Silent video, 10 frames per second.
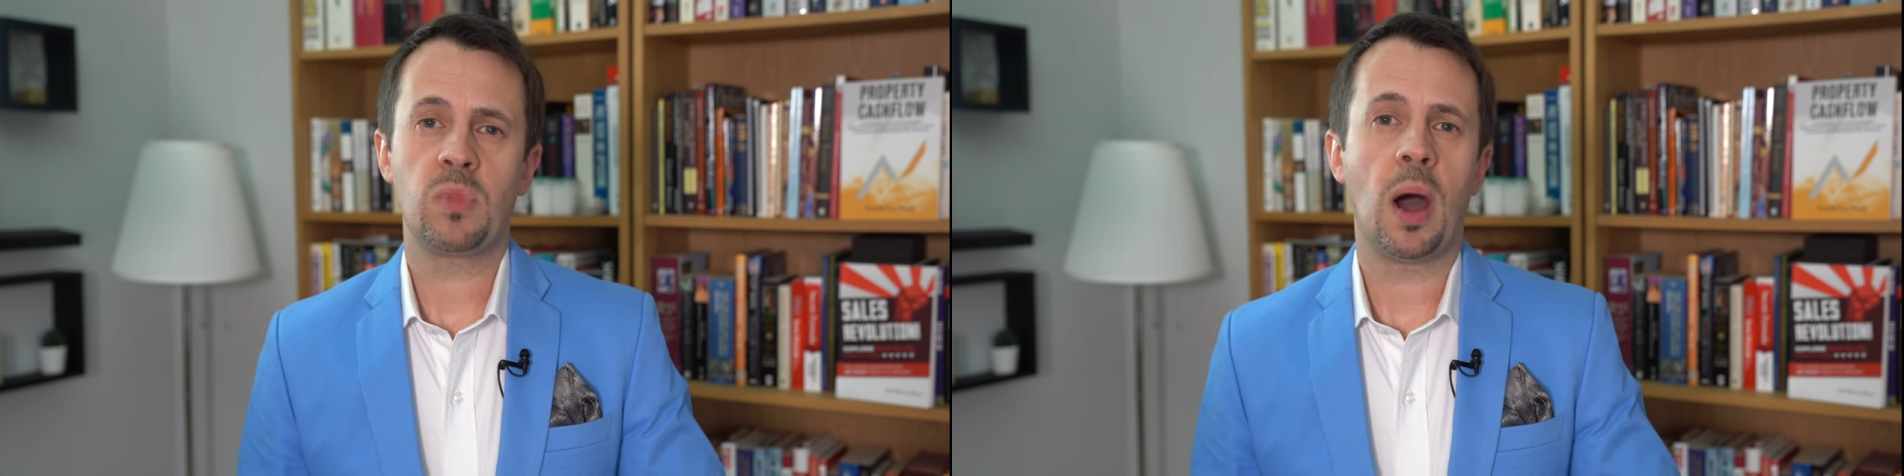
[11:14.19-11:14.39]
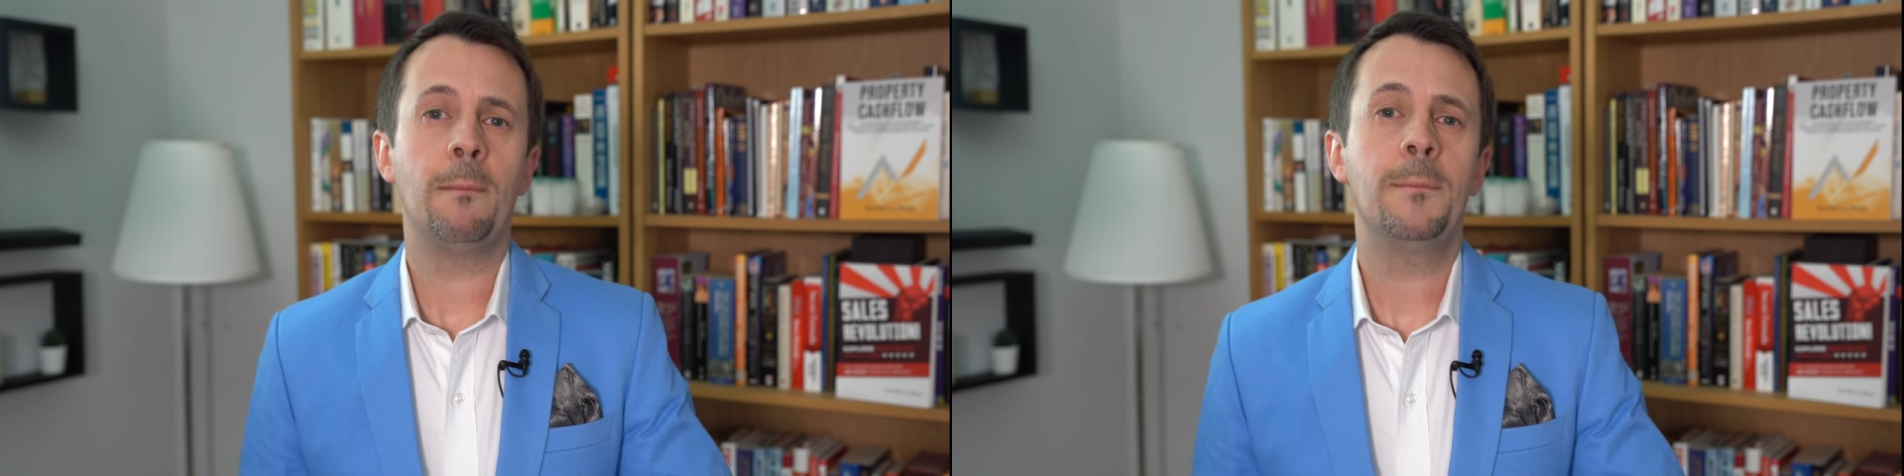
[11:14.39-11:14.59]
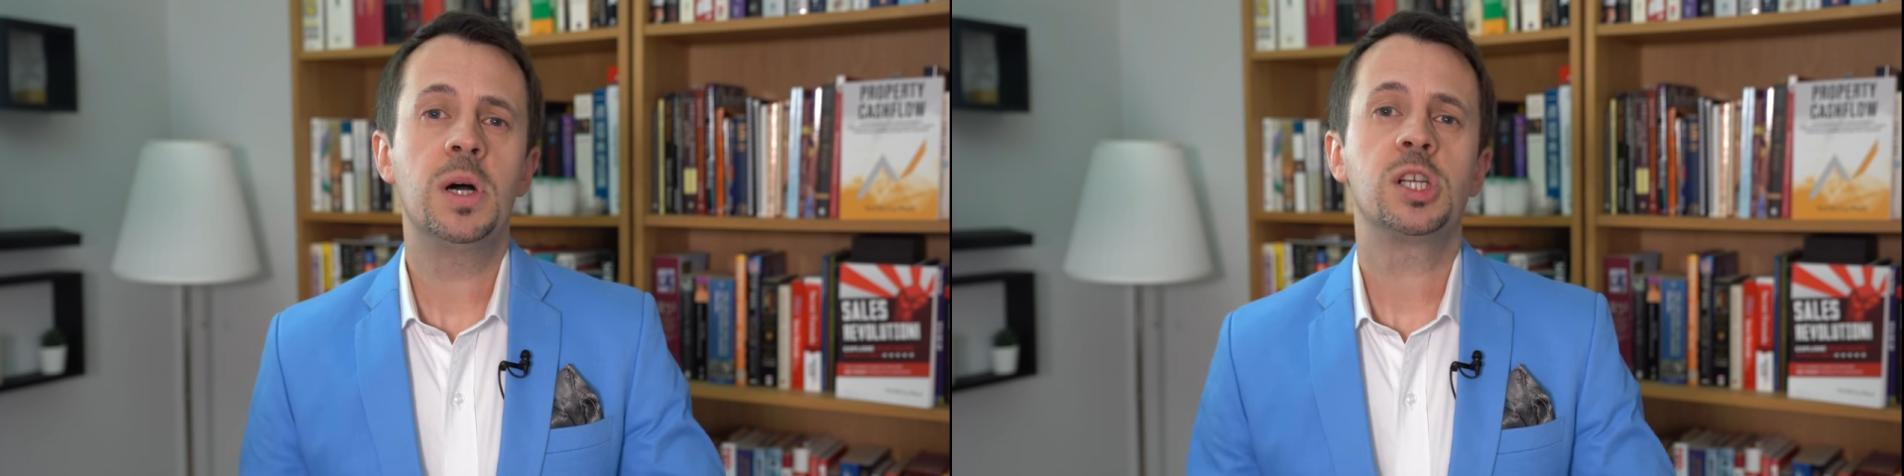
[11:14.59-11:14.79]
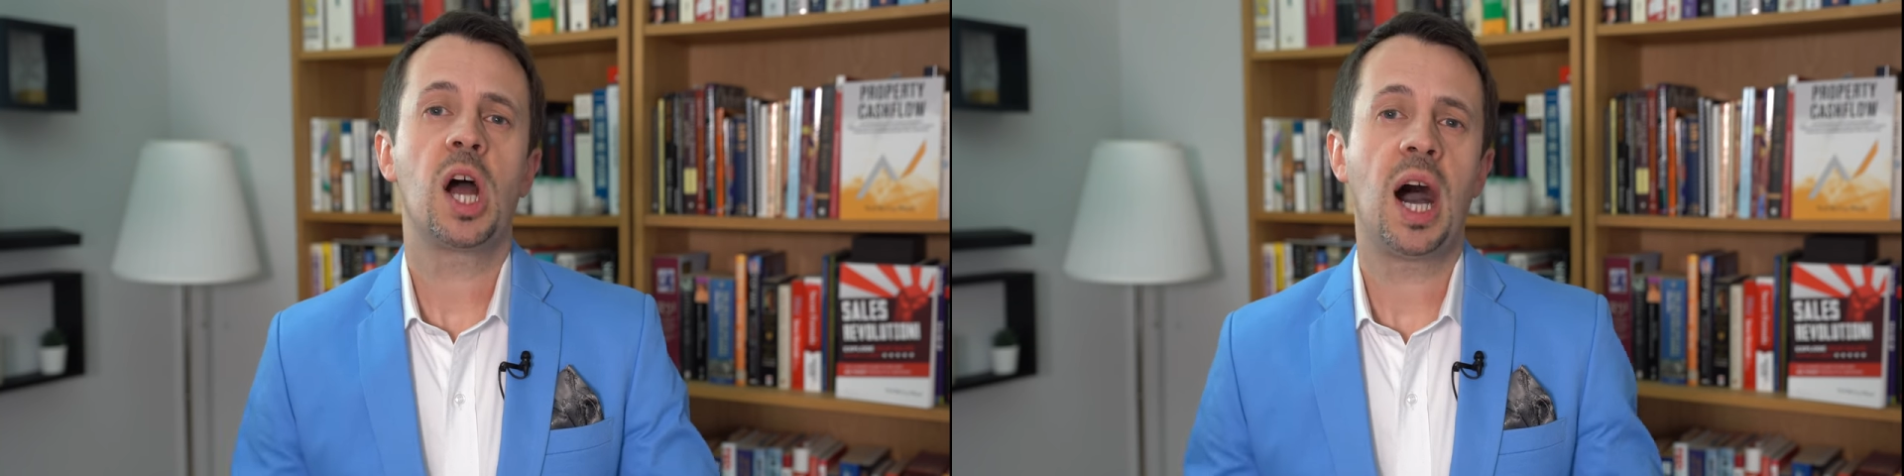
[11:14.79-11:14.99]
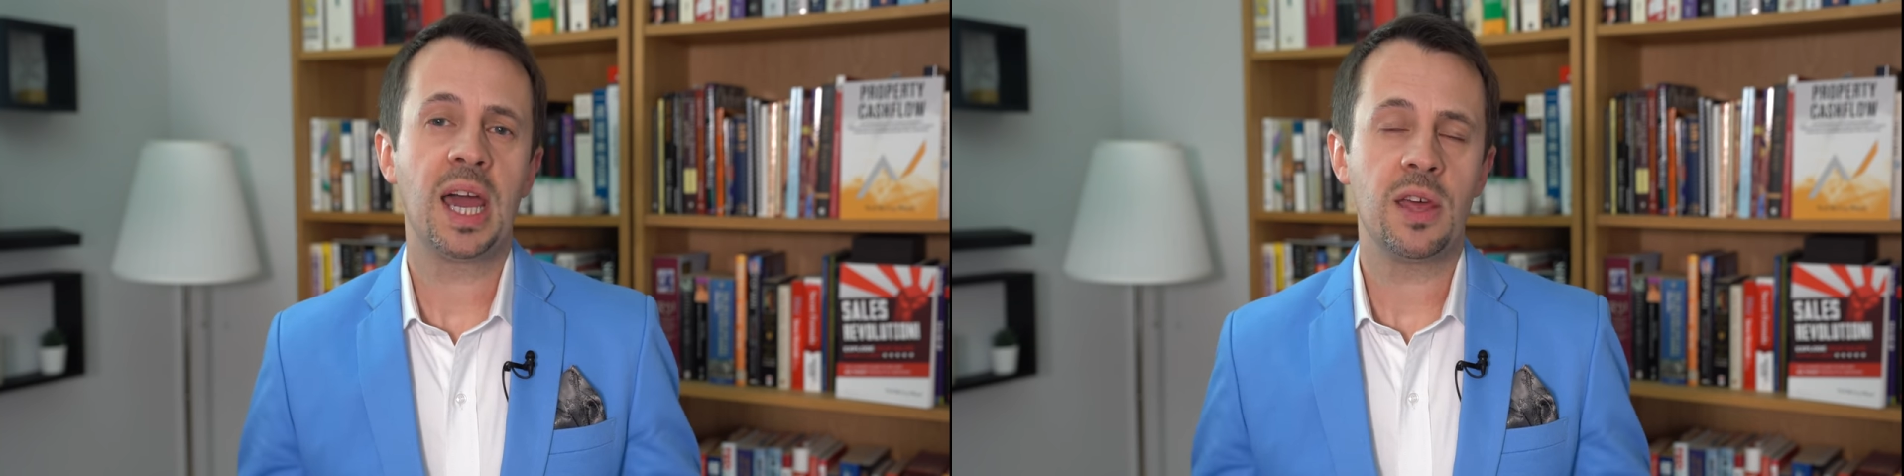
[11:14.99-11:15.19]
are much
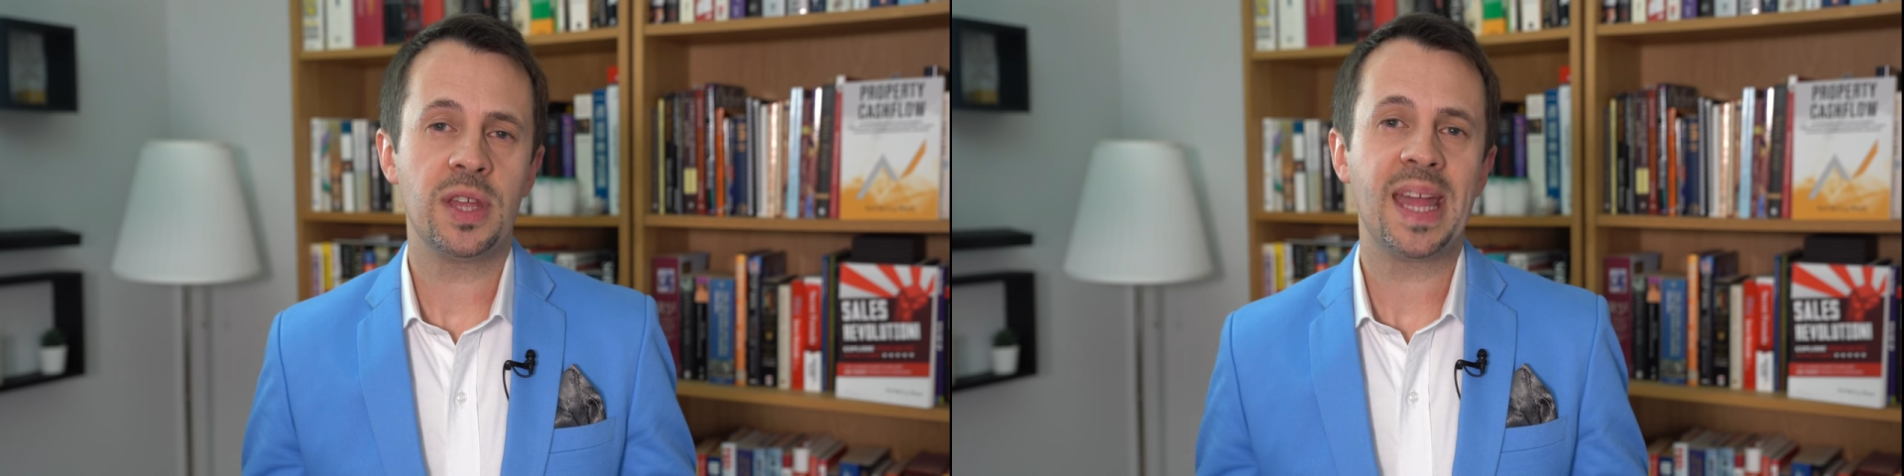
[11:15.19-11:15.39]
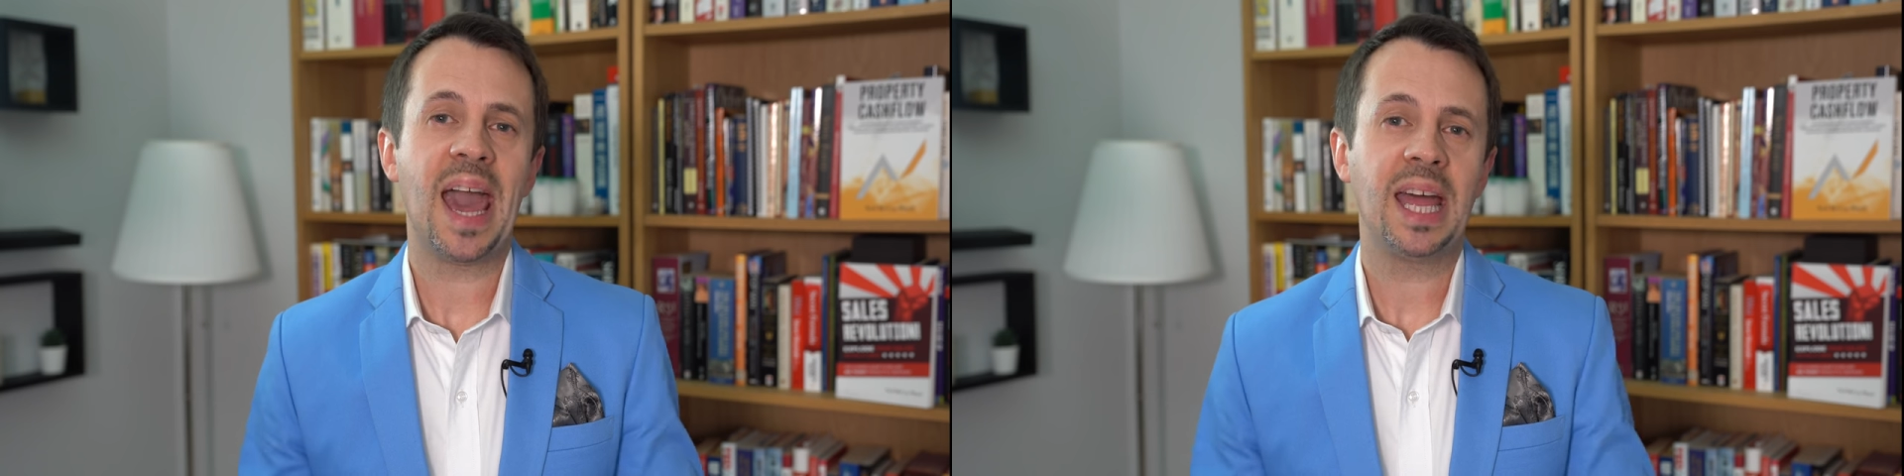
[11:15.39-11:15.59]
higher than